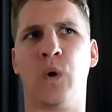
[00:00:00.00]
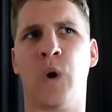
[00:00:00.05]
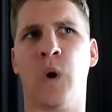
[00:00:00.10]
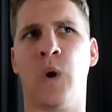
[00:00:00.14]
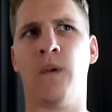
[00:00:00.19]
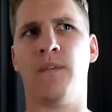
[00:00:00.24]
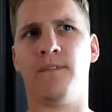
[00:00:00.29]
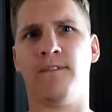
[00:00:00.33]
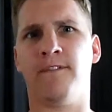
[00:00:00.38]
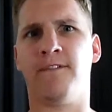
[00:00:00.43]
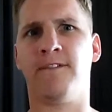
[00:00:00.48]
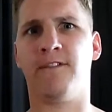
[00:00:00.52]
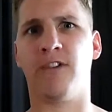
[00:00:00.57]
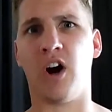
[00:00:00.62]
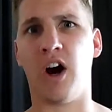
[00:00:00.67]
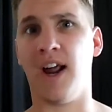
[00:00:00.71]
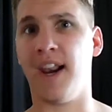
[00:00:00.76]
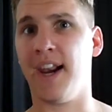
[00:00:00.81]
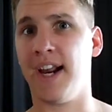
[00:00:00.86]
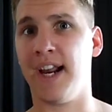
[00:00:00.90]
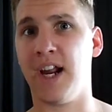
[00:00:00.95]
On
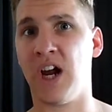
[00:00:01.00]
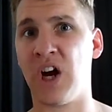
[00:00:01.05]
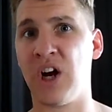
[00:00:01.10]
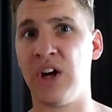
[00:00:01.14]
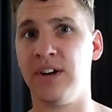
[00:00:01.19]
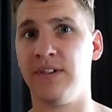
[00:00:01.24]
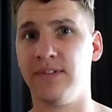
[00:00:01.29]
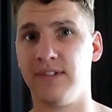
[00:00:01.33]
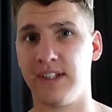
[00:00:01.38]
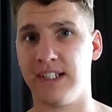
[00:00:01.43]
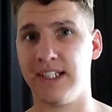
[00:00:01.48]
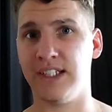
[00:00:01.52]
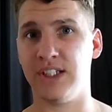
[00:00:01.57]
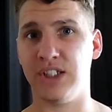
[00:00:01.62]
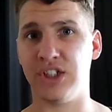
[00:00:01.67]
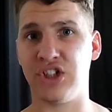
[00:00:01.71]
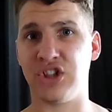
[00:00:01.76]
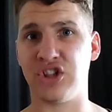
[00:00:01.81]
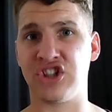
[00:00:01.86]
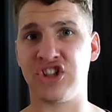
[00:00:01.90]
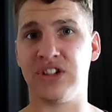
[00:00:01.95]
Friday, hopefully
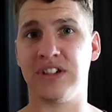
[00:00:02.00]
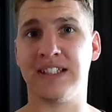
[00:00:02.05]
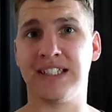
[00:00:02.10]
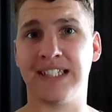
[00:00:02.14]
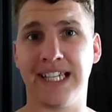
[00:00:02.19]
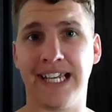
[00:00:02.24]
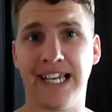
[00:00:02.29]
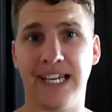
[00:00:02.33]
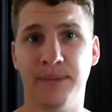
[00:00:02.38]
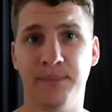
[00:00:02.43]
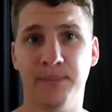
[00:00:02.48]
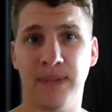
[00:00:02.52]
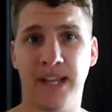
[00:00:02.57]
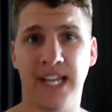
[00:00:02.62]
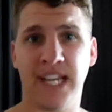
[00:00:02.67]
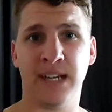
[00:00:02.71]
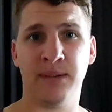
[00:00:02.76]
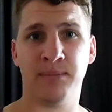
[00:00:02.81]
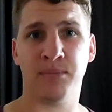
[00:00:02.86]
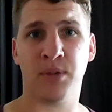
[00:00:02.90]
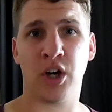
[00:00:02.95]
you should see
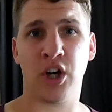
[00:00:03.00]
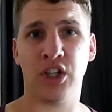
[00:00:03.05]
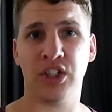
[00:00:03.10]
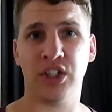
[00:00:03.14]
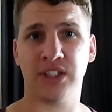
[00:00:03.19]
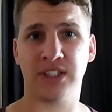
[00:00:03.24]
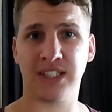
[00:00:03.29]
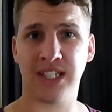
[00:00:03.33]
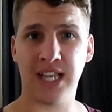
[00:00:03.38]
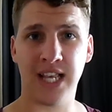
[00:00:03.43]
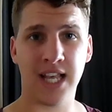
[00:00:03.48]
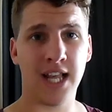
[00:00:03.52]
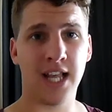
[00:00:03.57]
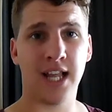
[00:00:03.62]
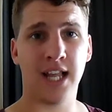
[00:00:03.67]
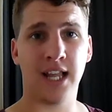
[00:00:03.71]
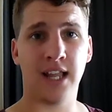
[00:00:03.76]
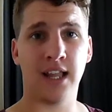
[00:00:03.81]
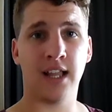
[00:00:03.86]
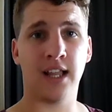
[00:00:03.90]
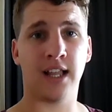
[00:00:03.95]
me post
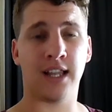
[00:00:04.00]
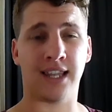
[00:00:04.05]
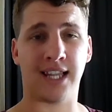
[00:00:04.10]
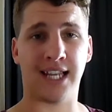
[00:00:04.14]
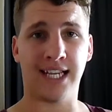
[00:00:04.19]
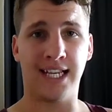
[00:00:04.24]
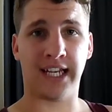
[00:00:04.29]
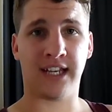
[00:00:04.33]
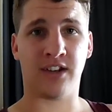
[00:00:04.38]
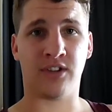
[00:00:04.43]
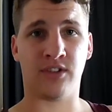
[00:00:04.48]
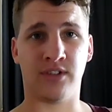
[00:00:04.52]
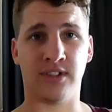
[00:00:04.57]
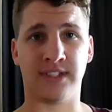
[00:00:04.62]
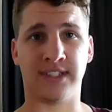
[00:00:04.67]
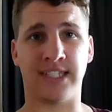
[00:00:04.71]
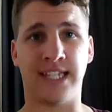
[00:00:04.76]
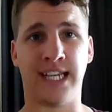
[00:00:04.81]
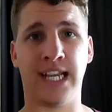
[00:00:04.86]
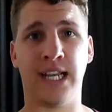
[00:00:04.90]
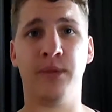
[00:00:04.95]
a layout on the
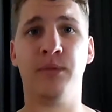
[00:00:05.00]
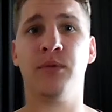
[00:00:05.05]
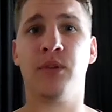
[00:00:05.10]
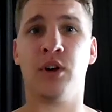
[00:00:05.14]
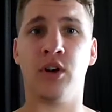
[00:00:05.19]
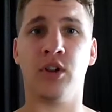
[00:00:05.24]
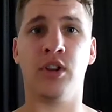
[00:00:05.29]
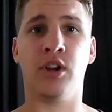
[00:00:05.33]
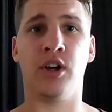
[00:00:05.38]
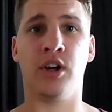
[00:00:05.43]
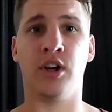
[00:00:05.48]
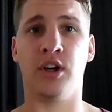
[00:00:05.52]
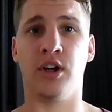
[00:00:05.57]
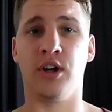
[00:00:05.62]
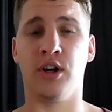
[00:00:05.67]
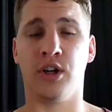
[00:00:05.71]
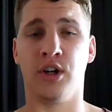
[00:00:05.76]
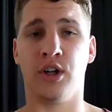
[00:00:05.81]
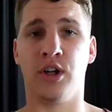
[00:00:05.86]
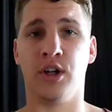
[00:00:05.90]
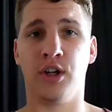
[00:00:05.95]
team on
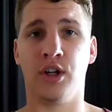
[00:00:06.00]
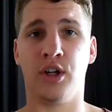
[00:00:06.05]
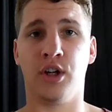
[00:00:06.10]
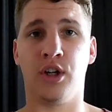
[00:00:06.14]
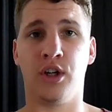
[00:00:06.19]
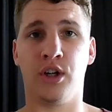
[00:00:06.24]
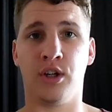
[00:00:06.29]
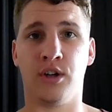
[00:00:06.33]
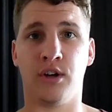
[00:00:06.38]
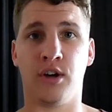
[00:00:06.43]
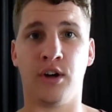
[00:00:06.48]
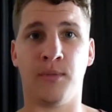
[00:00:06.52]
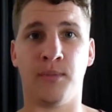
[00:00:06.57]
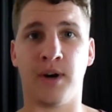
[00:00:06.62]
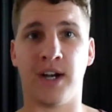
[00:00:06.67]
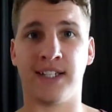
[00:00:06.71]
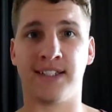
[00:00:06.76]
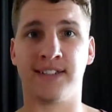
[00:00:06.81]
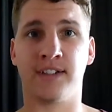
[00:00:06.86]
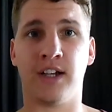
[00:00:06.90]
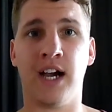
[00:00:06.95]

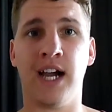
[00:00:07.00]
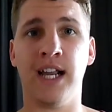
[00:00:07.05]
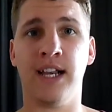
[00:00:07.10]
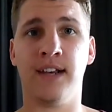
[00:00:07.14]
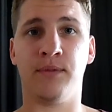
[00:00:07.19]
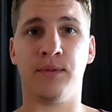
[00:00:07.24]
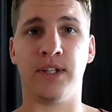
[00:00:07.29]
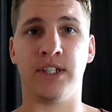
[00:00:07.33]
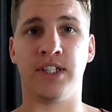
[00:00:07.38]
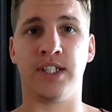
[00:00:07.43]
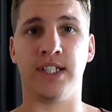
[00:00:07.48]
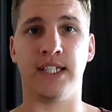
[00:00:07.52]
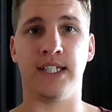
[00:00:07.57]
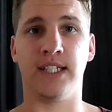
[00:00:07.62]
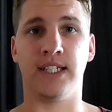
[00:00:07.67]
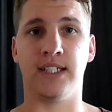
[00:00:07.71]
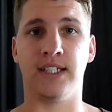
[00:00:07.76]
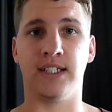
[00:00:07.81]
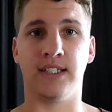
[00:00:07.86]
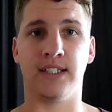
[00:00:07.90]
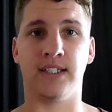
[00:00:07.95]
my site, which
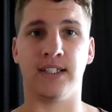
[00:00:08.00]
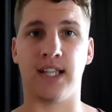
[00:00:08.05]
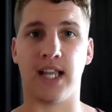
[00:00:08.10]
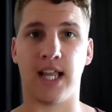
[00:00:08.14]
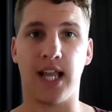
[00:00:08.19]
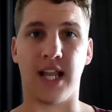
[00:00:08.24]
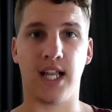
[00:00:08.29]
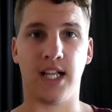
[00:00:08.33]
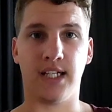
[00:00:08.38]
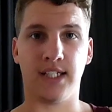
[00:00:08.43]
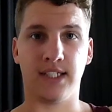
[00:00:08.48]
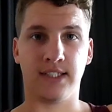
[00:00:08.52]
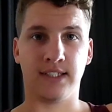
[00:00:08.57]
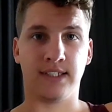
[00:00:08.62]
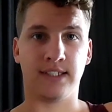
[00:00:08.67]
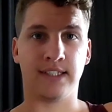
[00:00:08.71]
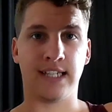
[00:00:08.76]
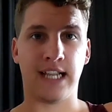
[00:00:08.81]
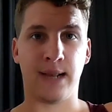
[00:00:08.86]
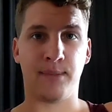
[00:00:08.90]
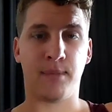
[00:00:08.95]
is
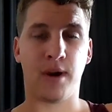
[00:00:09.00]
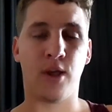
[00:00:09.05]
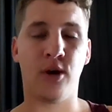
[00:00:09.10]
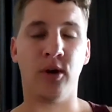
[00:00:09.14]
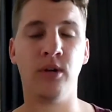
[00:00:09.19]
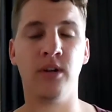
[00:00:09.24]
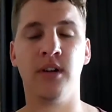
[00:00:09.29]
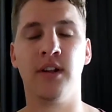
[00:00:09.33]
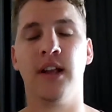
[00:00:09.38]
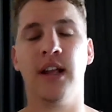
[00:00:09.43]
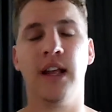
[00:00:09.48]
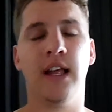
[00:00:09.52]
down below.